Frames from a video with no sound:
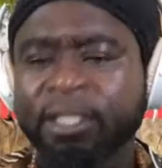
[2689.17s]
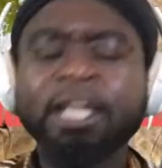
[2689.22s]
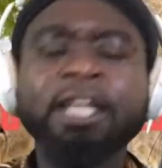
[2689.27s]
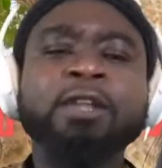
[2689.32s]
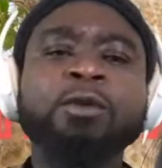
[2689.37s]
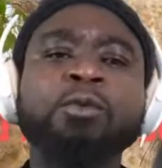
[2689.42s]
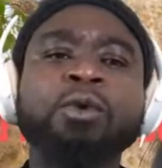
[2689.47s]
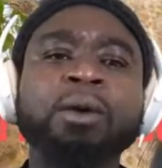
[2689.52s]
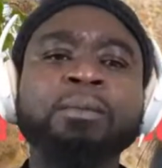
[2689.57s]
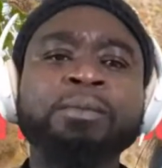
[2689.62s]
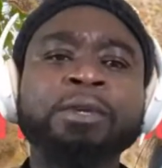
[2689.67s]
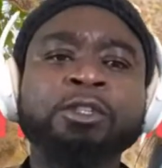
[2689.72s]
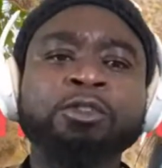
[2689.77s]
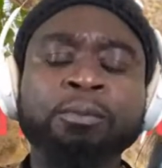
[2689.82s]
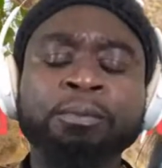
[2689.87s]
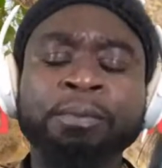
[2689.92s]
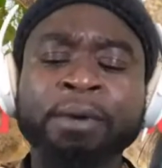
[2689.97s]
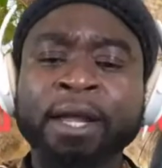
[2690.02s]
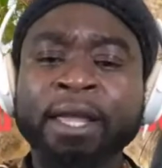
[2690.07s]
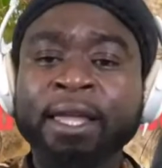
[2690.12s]
They didn't want me
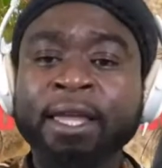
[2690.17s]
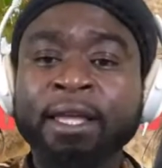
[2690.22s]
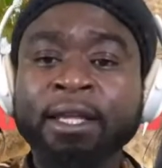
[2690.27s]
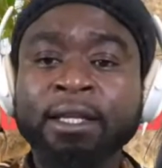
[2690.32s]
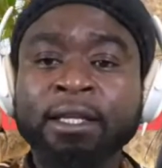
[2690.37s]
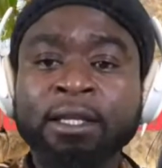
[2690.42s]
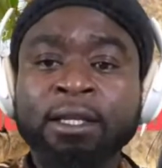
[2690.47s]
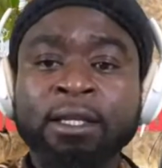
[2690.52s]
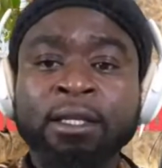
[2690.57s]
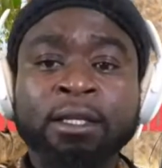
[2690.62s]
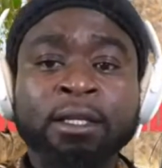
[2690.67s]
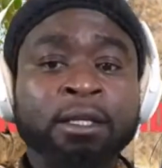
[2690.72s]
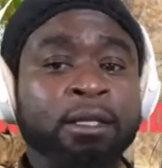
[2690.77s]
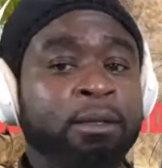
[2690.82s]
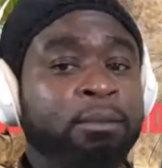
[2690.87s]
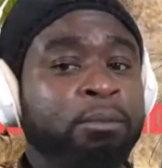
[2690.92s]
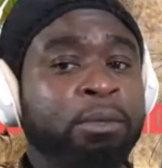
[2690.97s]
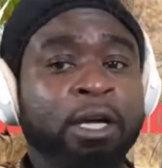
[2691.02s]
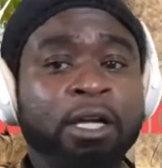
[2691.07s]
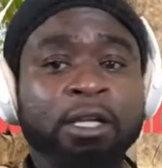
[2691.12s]
to bring it.
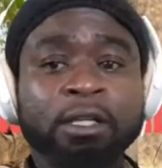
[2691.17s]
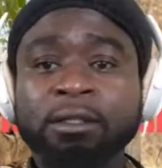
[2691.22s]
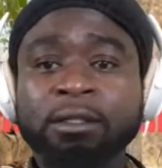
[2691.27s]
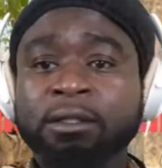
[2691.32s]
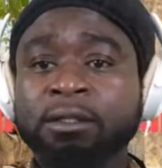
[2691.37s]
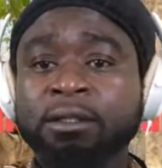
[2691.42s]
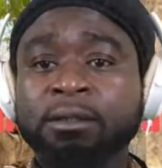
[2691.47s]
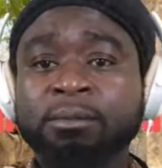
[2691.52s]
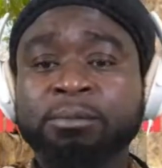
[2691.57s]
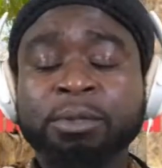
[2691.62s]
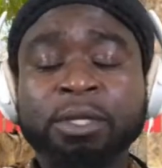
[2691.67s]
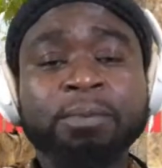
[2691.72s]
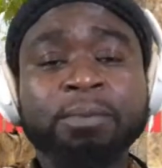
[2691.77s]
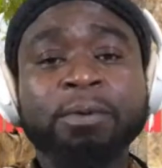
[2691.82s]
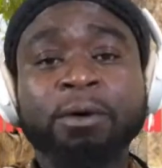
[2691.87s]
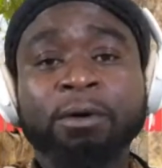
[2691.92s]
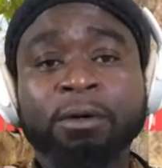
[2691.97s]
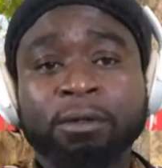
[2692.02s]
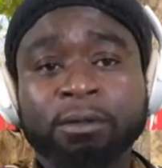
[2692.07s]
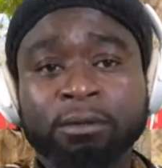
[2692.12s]
But
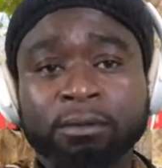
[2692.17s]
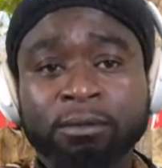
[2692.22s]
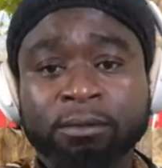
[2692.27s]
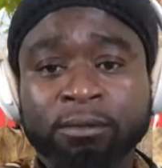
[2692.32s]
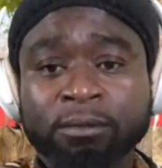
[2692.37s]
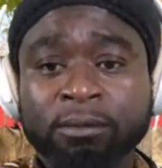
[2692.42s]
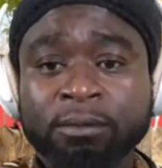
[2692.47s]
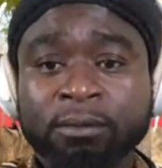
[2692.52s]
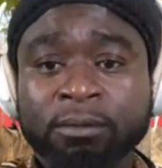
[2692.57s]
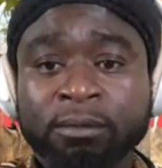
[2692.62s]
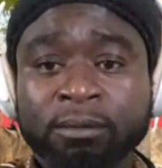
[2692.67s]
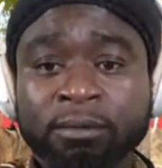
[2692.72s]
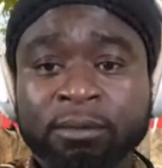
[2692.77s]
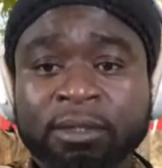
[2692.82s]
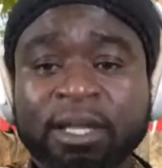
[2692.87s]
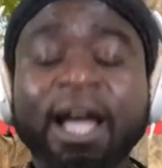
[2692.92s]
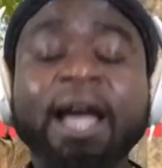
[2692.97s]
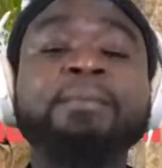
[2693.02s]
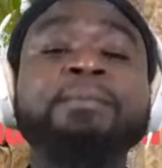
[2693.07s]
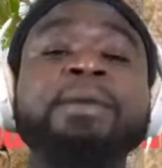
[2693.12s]
people,
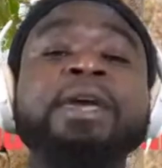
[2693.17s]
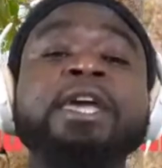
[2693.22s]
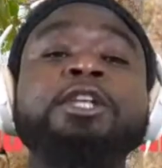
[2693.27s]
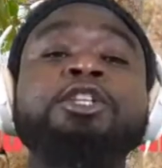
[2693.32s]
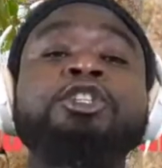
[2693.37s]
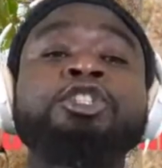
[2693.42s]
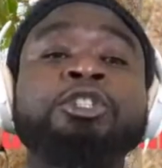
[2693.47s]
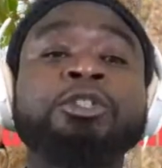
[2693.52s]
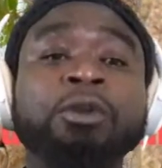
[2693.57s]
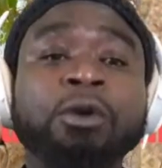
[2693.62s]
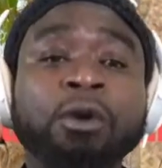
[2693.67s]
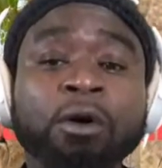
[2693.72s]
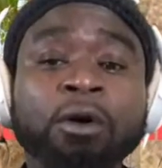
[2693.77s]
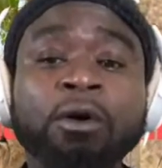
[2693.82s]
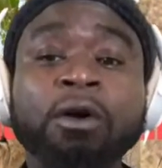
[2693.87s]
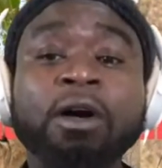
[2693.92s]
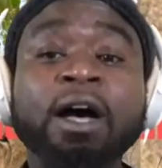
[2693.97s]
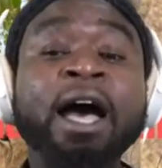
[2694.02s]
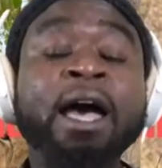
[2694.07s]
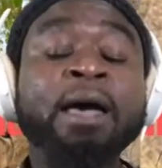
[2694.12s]
I made
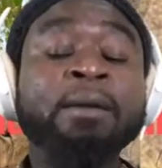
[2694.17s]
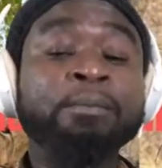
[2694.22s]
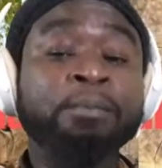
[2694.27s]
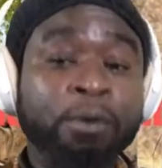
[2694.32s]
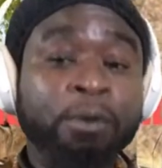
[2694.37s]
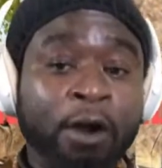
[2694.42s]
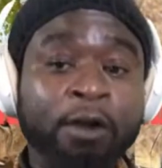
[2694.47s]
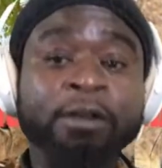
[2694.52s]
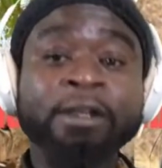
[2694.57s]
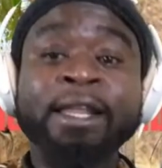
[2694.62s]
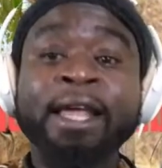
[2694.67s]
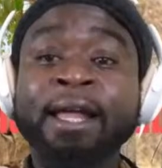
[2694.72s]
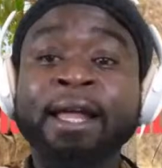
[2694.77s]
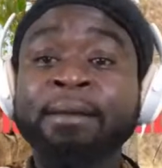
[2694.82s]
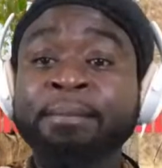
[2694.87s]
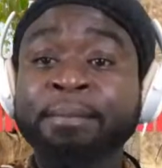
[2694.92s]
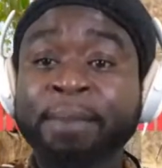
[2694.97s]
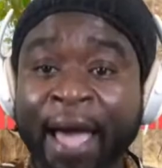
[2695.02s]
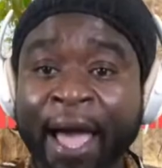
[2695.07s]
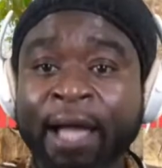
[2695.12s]
sure I brought
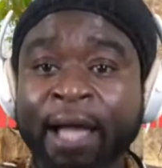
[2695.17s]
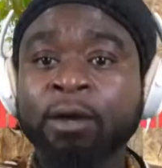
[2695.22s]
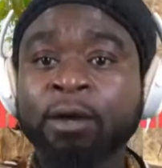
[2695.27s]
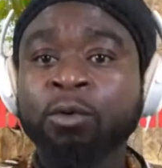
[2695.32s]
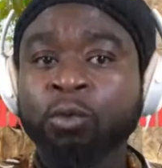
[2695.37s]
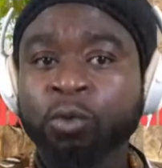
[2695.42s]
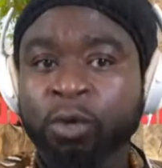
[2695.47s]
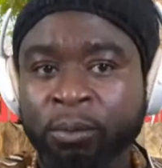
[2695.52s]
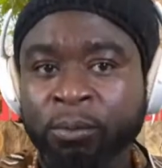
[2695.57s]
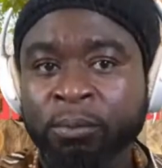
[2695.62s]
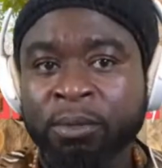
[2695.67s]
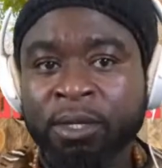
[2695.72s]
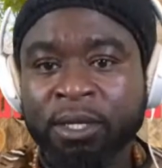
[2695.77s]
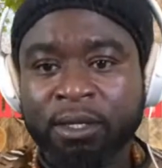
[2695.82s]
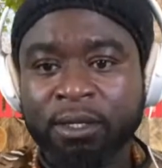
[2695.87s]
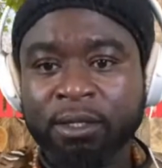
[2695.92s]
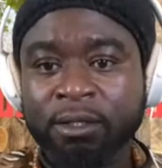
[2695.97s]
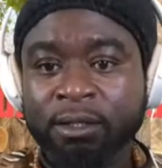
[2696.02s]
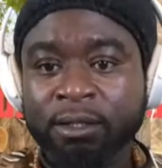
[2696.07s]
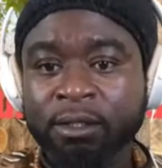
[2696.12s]
that back with
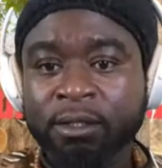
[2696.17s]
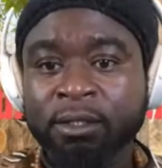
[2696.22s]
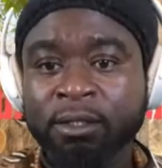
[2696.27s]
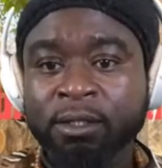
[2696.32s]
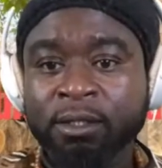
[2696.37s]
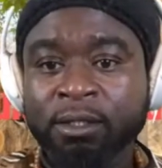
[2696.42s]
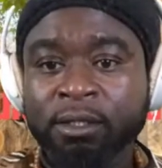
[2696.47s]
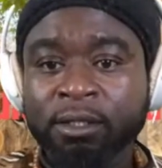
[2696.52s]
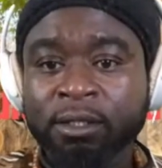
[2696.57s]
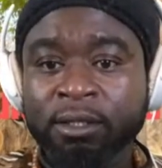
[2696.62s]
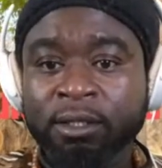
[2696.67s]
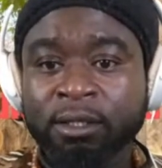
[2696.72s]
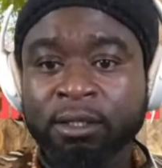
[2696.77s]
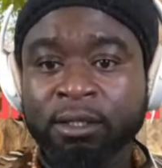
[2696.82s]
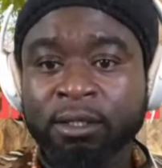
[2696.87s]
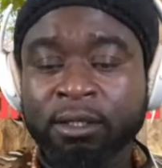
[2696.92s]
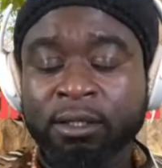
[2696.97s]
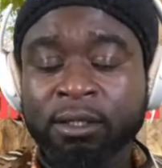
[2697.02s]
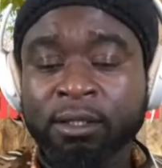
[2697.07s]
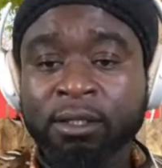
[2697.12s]
me.
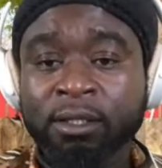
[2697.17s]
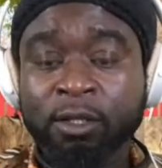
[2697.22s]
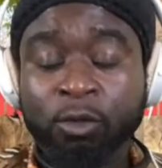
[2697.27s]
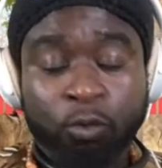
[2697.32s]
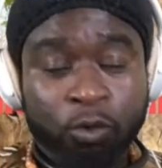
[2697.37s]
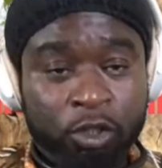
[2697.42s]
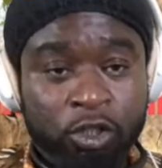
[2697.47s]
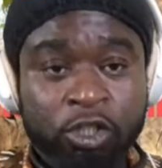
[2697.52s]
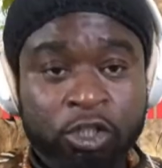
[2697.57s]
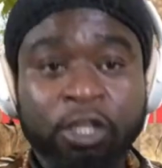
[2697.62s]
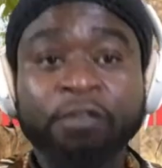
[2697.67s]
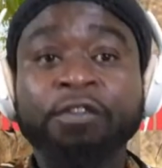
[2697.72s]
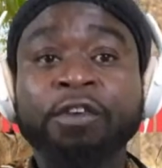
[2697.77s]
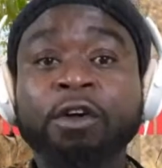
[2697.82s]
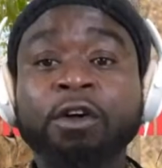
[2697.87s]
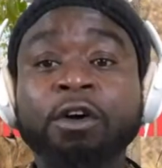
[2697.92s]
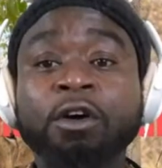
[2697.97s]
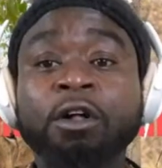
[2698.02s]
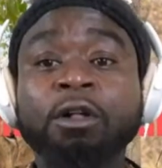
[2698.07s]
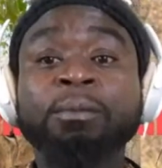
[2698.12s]
It was
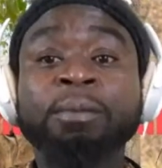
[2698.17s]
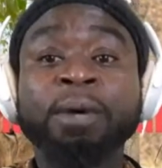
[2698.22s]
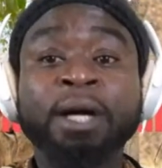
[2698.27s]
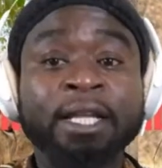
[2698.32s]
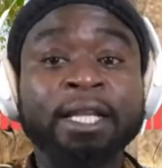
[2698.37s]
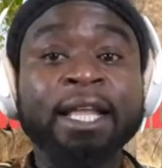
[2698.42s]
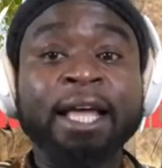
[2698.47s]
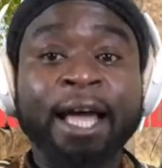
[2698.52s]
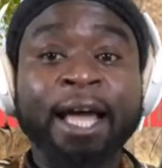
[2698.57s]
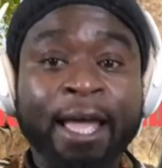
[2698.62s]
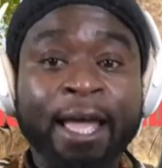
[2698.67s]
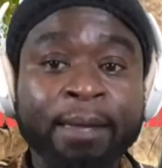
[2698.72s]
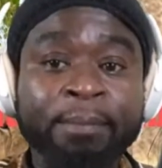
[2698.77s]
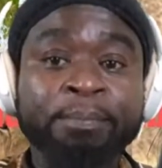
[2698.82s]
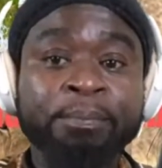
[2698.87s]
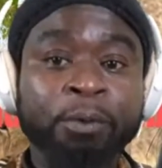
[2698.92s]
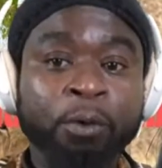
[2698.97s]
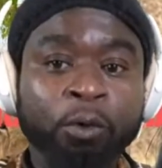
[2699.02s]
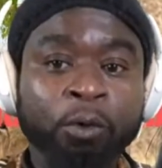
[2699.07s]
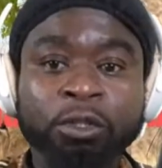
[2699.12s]
difficult, but
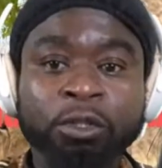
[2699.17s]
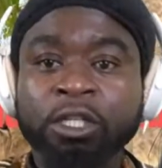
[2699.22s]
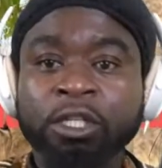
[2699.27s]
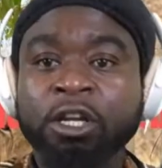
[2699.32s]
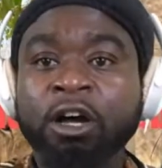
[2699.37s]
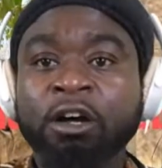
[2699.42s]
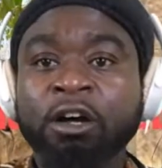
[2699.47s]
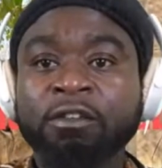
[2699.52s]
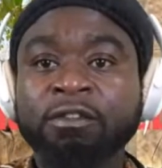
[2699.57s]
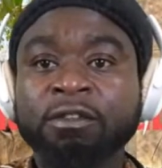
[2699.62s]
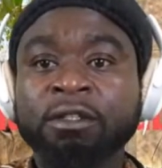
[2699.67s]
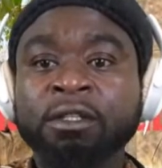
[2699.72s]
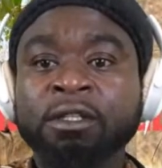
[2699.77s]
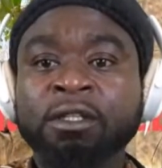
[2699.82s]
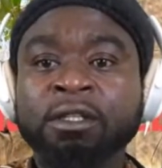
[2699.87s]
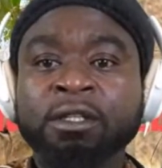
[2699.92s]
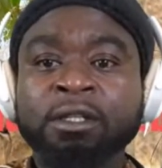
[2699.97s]
I pulled it off.